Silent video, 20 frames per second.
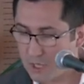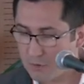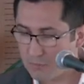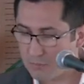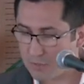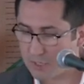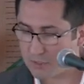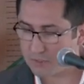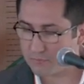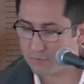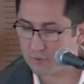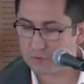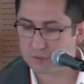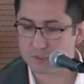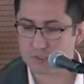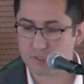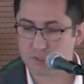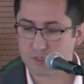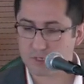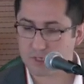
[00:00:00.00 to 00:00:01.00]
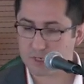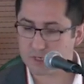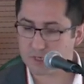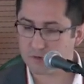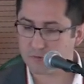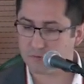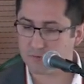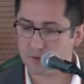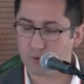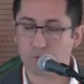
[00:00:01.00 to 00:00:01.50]
But if you see
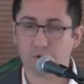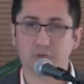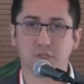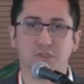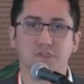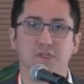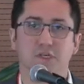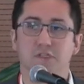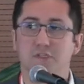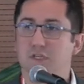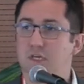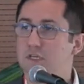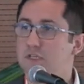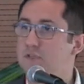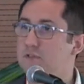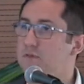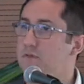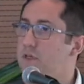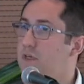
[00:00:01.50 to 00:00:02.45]
the field-weighted citation